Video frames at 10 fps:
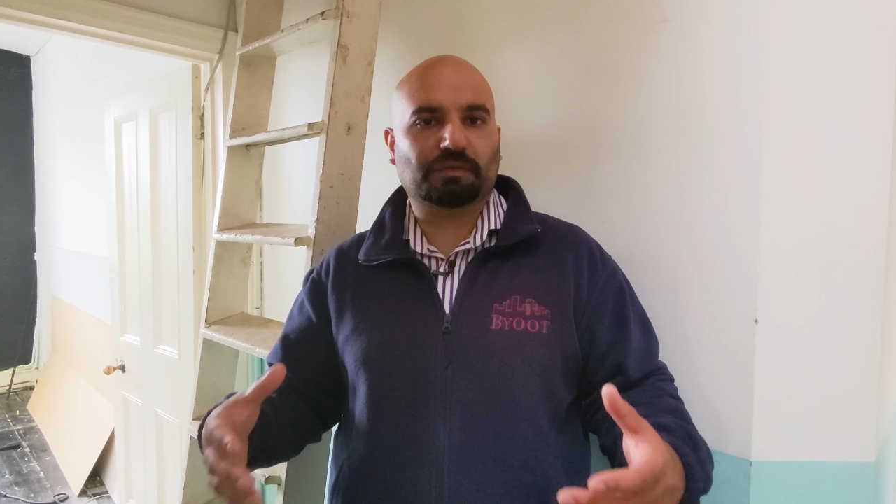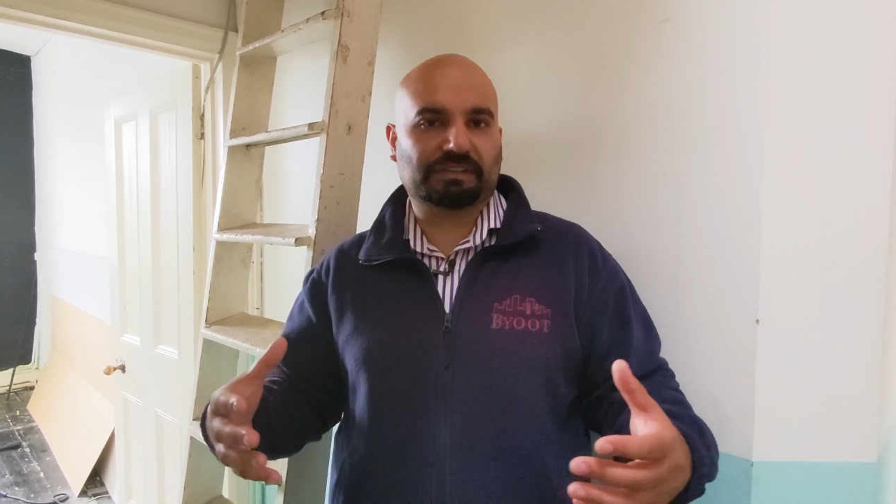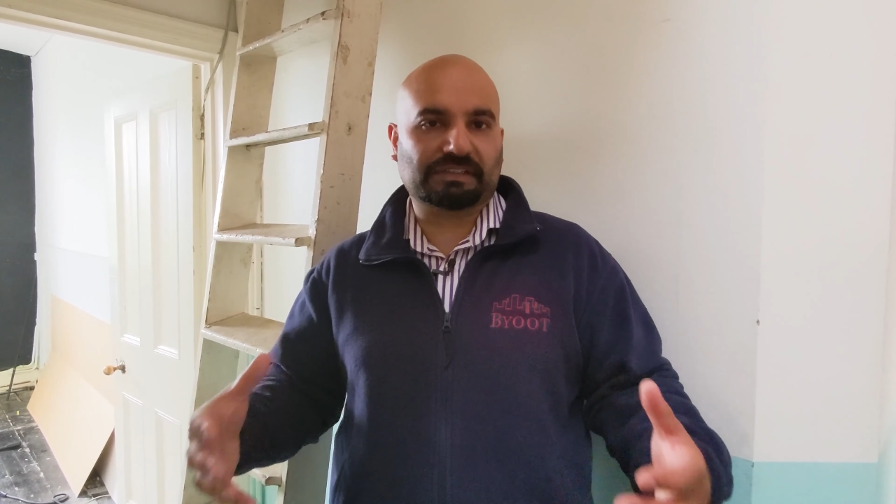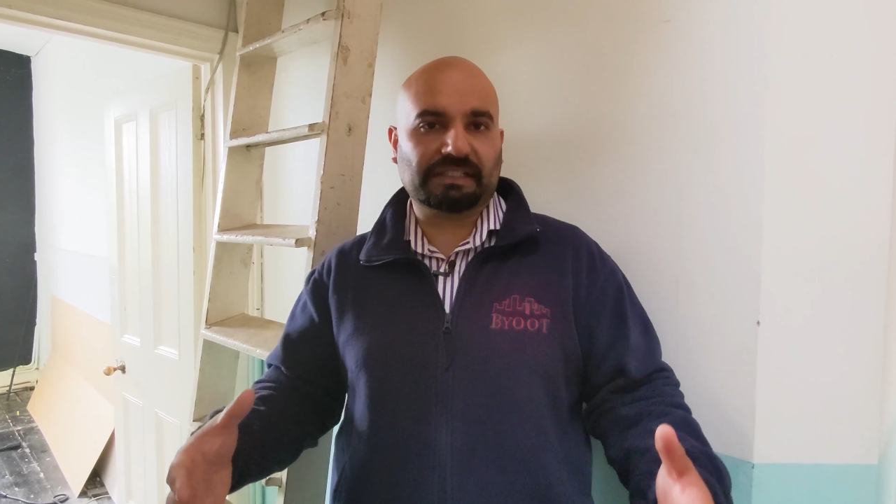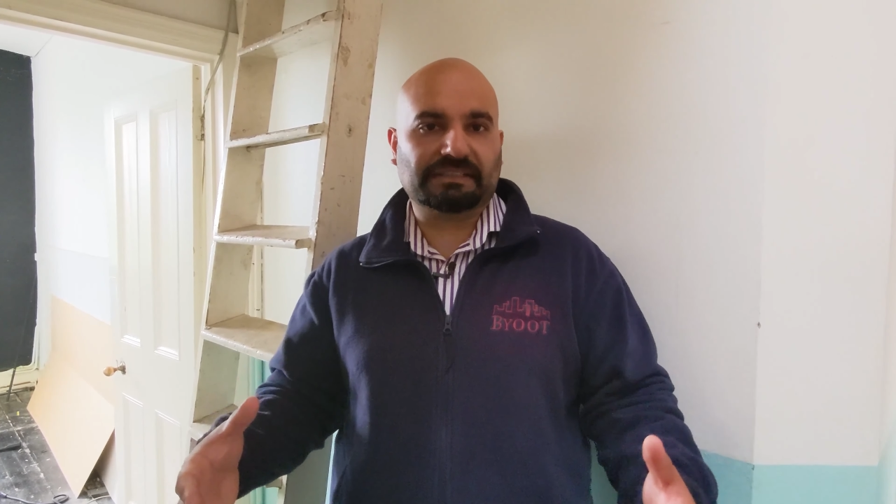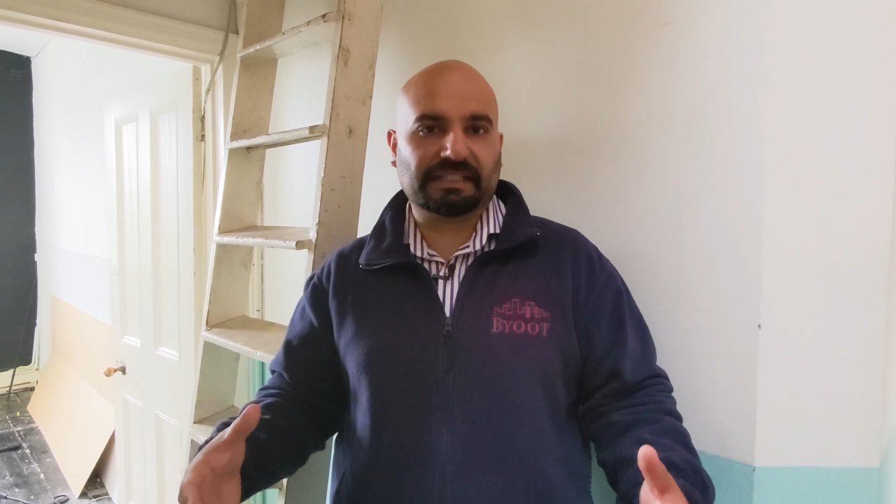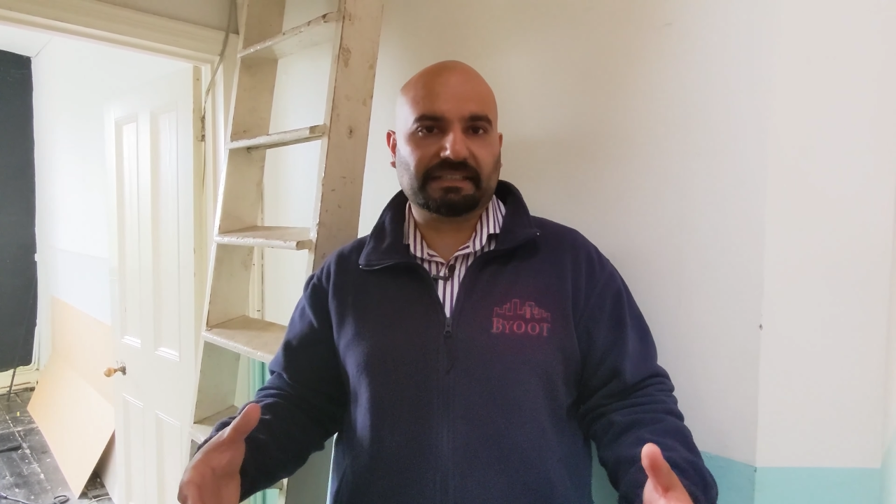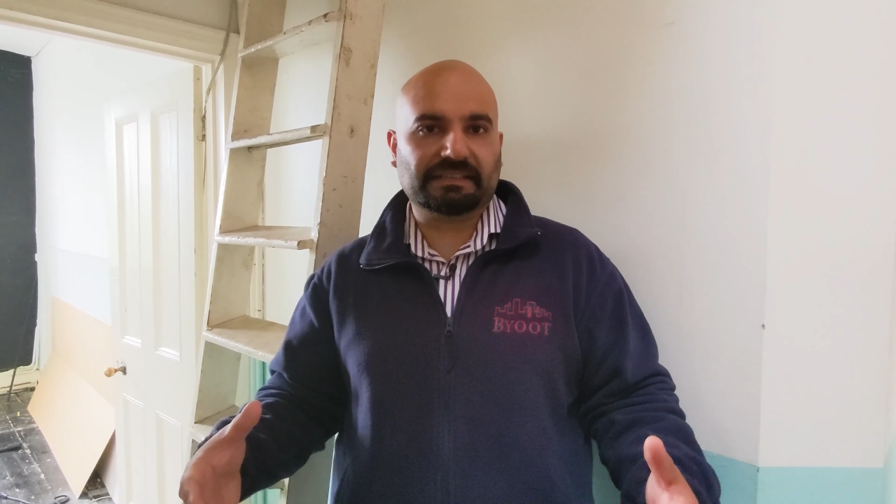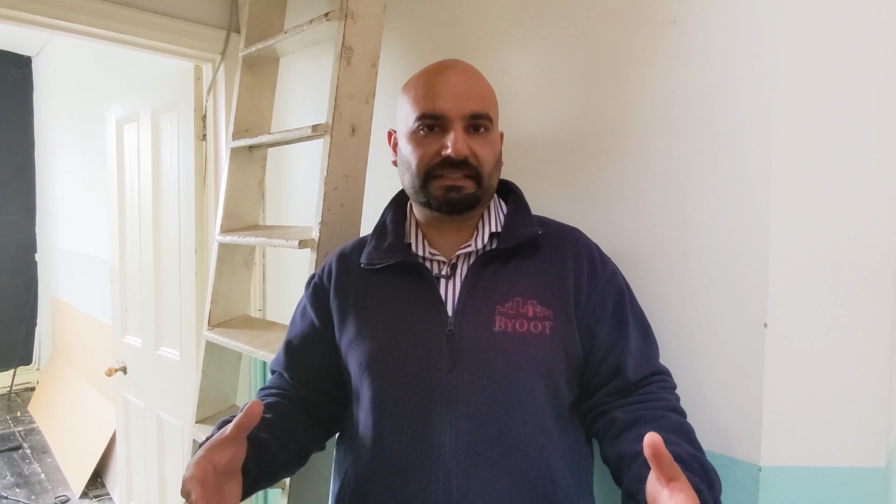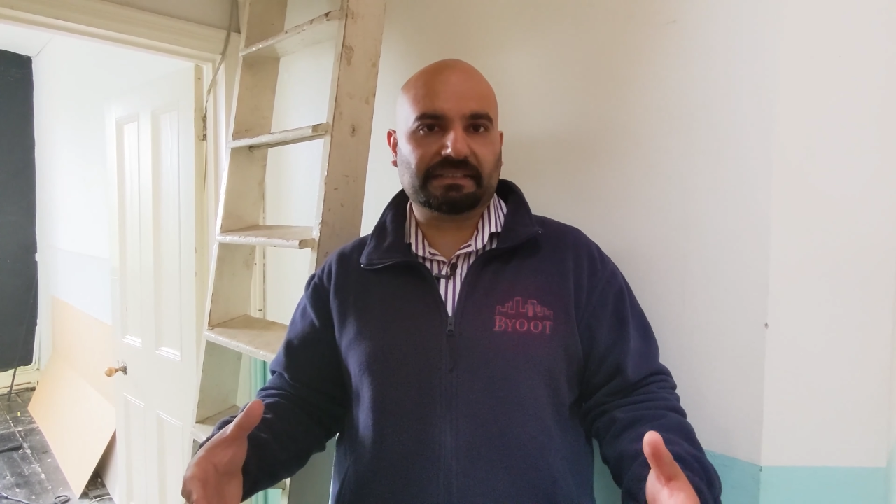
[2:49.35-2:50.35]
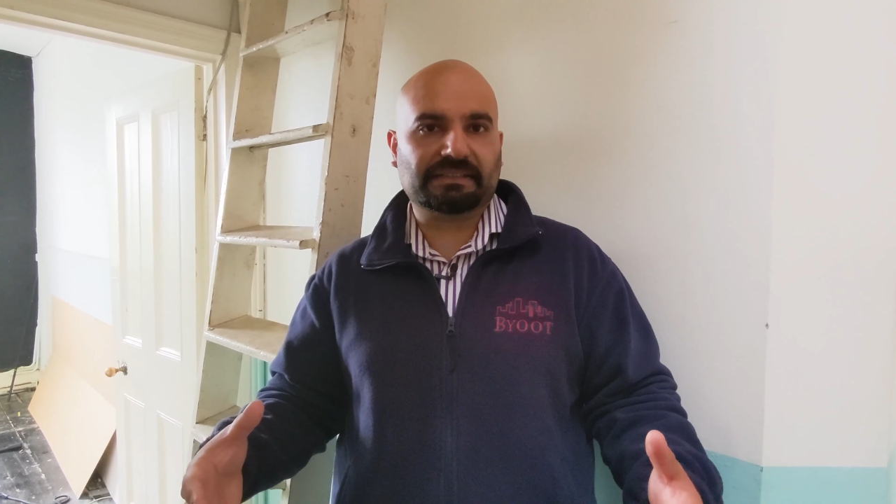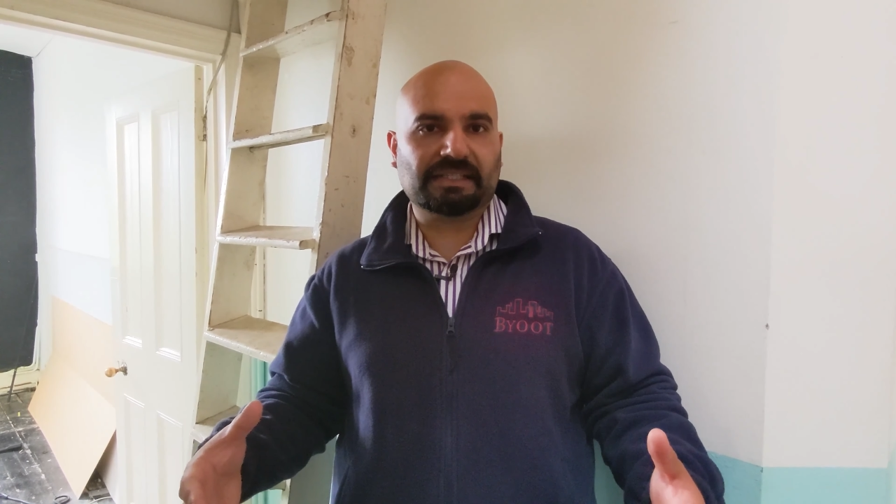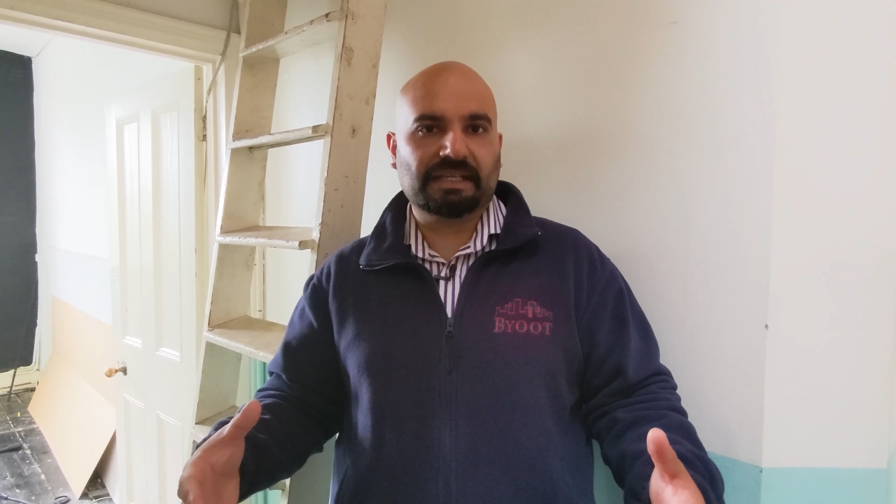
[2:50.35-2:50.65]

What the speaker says: to facilitate this,